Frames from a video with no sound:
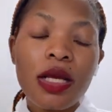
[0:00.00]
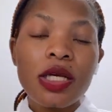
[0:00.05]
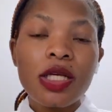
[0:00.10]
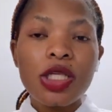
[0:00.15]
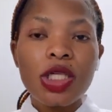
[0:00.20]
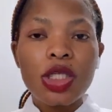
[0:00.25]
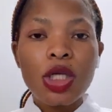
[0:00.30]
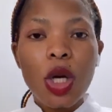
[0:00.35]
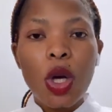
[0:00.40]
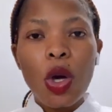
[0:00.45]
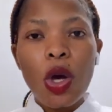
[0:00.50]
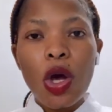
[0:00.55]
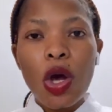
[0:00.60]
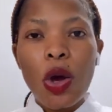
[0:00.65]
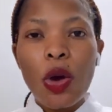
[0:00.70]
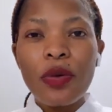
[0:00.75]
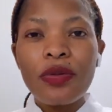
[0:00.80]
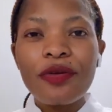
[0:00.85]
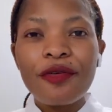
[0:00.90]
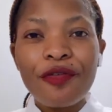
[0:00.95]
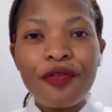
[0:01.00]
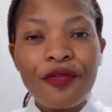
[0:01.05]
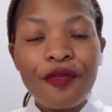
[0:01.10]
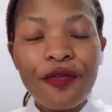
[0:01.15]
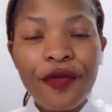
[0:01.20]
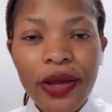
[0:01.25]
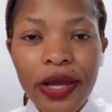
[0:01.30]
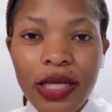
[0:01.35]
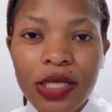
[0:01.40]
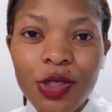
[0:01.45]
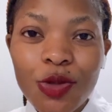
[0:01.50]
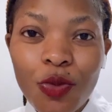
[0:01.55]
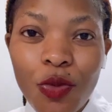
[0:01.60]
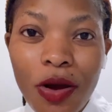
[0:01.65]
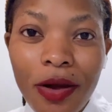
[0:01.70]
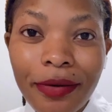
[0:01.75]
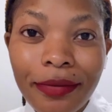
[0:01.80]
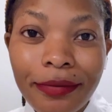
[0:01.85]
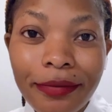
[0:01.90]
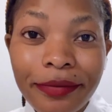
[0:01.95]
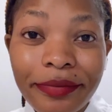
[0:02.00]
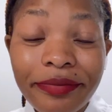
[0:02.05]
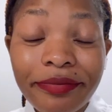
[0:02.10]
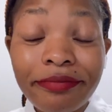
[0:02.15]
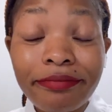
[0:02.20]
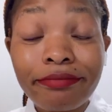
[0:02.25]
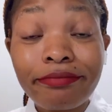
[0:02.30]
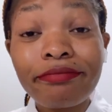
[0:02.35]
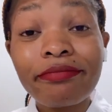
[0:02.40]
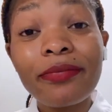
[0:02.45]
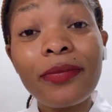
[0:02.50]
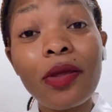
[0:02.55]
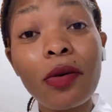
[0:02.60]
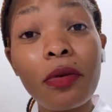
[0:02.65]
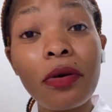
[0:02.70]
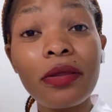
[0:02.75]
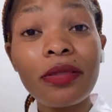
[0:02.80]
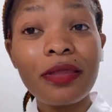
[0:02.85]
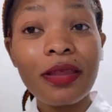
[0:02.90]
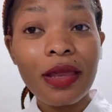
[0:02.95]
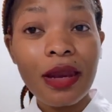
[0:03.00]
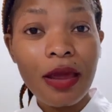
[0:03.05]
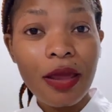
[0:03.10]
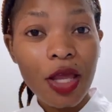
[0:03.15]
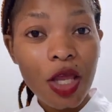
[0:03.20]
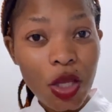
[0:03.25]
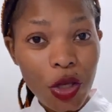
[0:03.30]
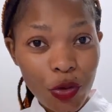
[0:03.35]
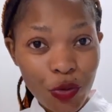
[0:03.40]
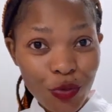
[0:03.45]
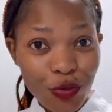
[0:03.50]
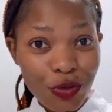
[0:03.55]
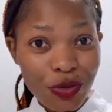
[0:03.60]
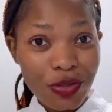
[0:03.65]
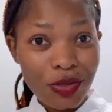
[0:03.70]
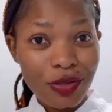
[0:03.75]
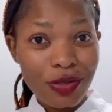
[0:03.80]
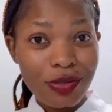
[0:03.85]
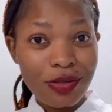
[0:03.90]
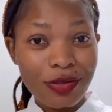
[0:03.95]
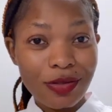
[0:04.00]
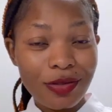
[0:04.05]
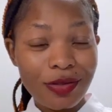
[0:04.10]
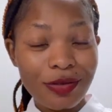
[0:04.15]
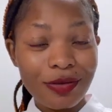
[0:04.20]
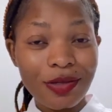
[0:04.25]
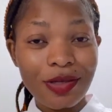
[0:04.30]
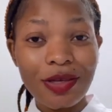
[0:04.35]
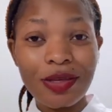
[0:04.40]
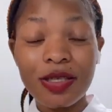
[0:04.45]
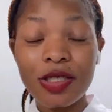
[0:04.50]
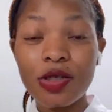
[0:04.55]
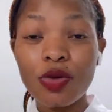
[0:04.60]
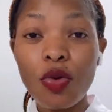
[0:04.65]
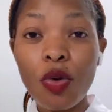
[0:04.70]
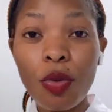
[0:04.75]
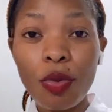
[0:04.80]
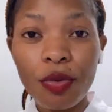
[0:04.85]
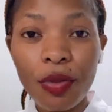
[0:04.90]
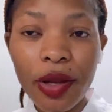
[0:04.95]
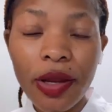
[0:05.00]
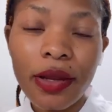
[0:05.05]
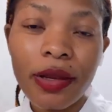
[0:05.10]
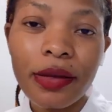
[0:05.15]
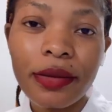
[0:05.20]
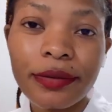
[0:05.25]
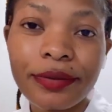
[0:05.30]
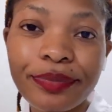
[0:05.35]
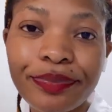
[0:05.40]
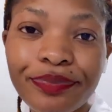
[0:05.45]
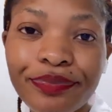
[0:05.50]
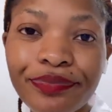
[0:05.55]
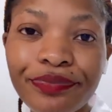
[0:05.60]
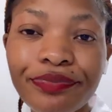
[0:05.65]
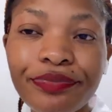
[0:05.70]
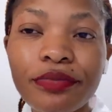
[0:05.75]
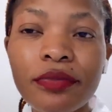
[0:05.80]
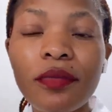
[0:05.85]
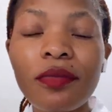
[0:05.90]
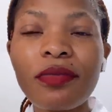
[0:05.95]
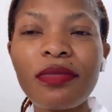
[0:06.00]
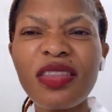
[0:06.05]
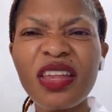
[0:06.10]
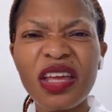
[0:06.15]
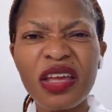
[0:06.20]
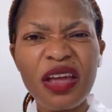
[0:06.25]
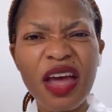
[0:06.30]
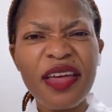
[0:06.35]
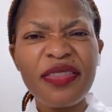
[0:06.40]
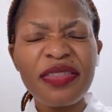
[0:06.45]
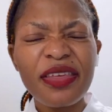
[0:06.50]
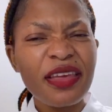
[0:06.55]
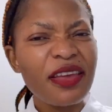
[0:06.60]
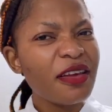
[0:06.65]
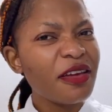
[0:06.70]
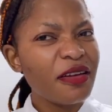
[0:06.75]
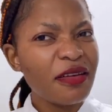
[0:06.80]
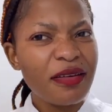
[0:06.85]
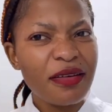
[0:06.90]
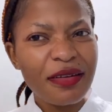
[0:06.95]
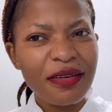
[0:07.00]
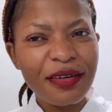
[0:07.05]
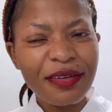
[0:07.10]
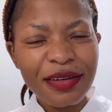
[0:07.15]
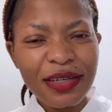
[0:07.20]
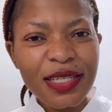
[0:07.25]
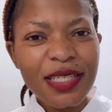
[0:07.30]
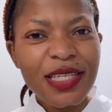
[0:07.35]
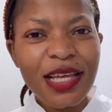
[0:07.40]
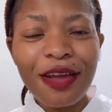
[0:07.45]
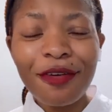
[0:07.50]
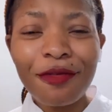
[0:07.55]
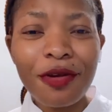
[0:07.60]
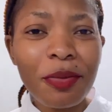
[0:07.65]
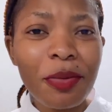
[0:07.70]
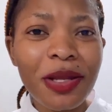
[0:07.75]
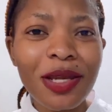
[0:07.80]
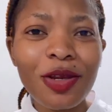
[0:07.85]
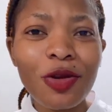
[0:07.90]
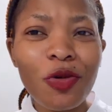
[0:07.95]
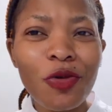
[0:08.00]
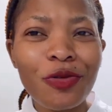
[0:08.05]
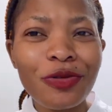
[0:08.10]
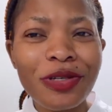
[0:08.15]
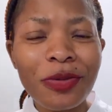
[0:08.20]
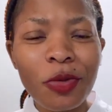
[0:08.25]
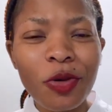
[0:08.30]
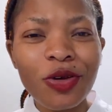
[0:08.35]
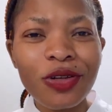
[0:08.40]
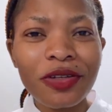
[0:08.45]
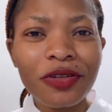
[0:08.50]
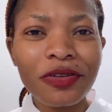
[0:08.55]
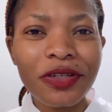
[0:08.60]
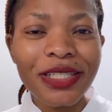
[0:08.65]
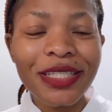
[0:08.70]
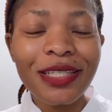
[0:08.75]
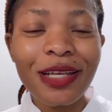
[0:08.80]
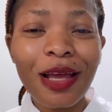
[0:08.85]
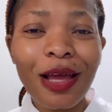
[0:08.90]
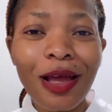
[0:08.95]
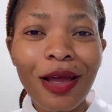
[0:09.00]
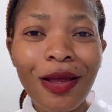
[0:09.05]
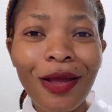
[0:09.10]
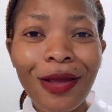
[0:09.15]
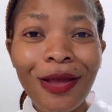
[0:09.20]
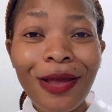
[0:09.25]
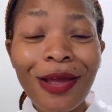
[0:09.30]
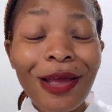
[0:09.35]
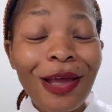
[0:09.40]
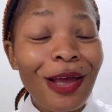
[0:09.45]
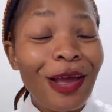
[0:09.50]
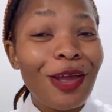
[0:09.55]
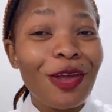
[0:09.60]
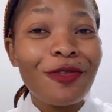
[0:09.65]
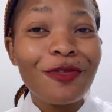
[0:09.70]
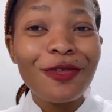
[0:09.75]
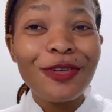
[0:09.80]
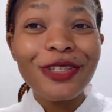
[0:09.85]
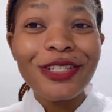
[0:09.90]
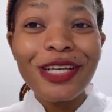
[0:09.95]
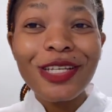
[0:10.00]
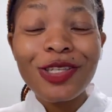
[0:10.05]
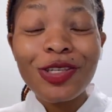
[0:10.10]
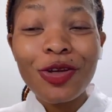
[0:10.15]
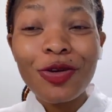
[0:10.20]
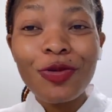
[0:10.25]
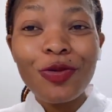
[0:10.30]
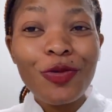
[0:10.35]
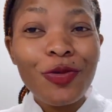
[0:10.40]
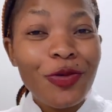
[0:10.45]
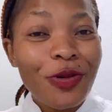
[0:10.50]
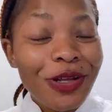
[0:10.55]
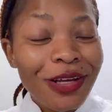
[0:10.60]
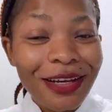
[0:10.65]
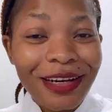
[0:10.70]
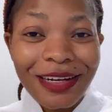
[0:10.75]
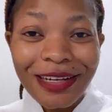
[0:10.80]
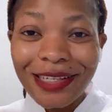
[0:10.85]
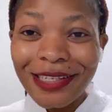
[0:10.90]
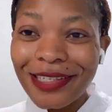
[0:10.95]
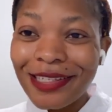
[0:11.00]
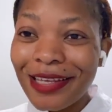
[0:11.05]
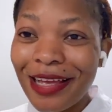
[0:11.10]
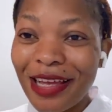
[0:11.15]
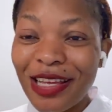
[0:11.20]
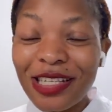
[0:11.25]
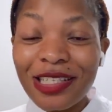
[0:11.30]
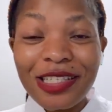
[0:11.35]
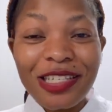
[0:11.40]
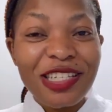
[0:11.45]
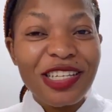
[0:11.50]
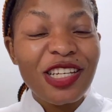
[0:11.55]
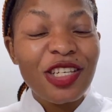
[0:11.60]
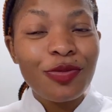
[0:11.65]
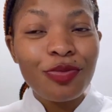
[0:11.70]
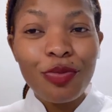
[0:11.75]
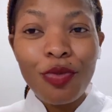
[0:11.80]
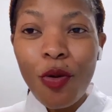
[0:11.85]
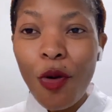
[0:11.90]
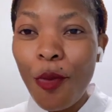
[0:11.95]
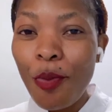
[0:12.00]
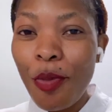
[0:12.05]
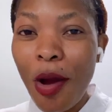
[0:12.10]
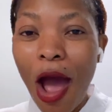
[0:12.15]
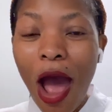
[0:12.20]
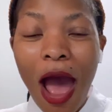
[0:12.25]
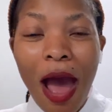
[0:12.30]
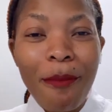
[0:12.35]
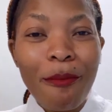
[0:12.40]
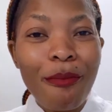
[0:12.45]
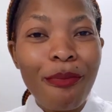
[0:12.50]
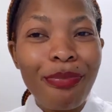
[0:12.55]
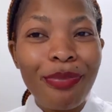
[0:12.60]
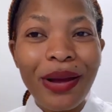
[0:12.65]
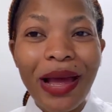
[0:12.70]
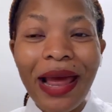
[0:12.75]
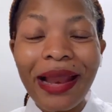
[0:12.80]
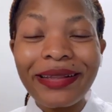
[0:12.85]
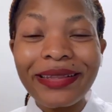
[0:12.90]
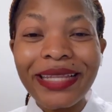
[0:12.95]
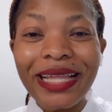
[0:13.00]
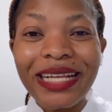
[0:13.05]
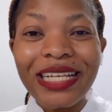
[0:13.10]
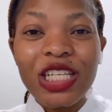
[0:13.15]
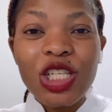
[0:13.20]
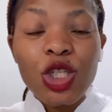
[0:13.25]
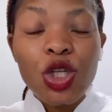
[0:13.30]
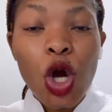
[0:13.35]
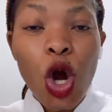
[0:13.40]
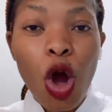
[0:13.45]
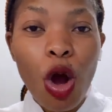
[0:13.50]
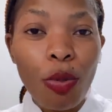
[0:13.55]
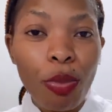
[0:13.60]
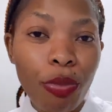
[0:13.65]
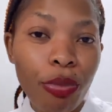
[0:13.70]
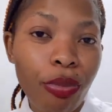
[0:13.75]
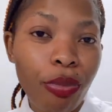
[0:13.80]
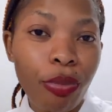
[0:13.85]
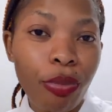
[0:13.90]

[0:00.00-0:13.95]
So the first one, the one that I use, it's Gourmet. I think Grisa, everybody knows about Grisa. If you just Google Grisa, it just pop up at the top.